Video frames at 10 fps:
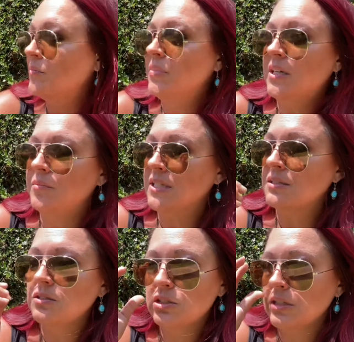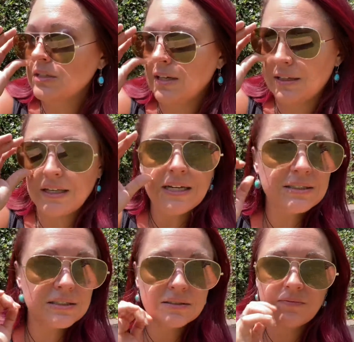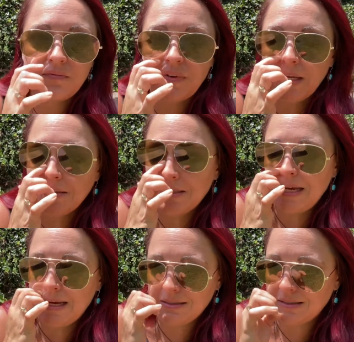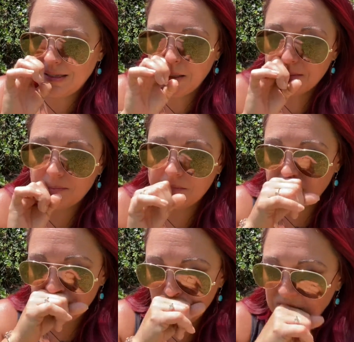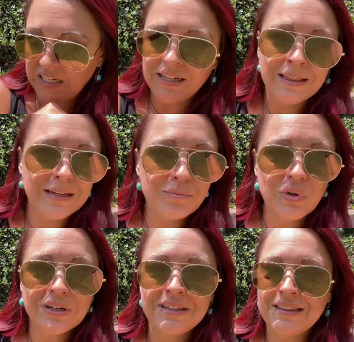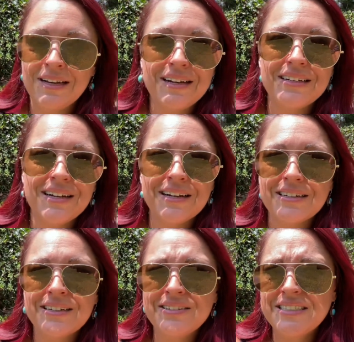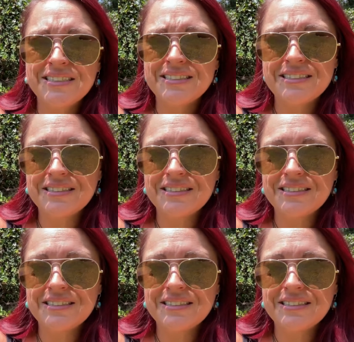be a messenger, like that's fantastic. Anything more than that? Yeah, no, uh-uh.